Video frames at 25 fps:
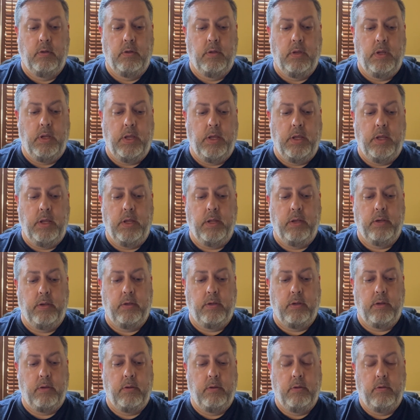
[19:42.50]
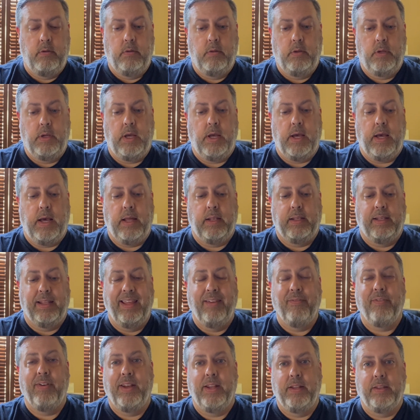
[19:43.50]
and I
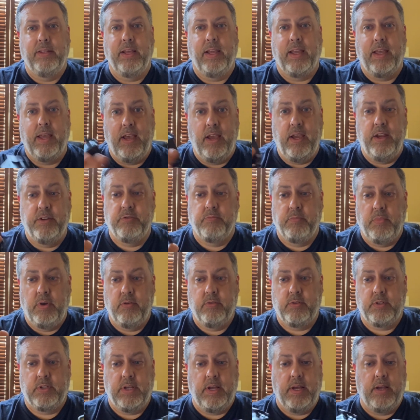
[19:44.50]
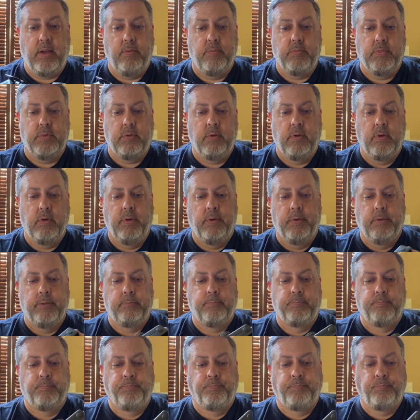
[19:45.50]
leave it in the cage most times
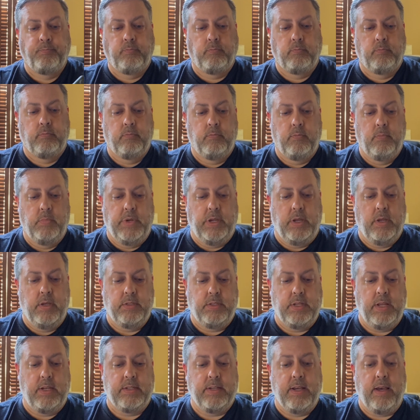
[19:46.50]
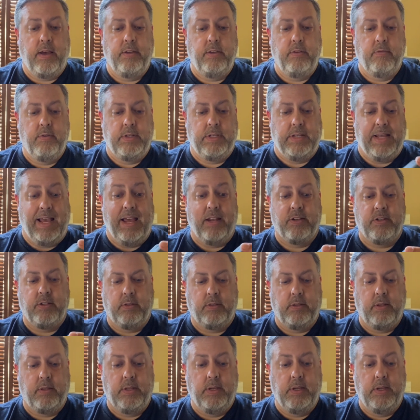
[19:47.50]
because that's how you attach it
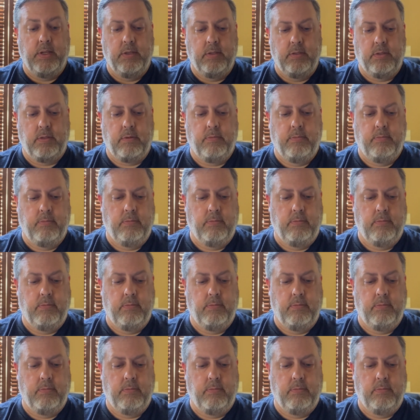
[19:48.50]
to things.